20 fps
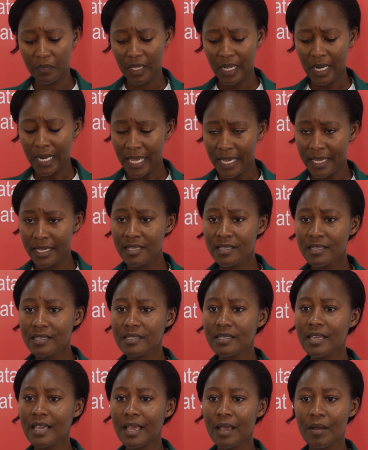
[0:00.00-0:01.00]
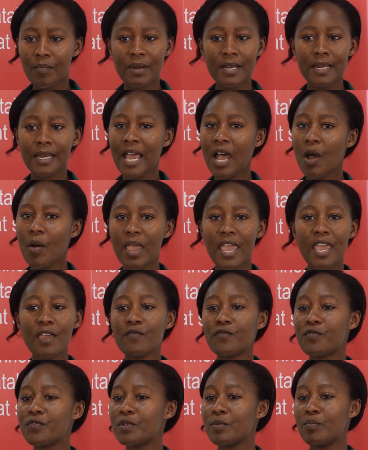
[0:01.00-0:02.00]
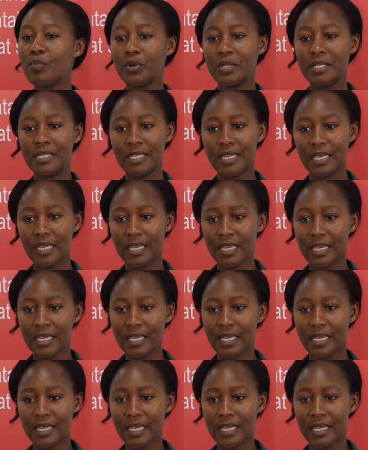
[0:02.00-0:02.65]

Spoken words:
clients, but now everybody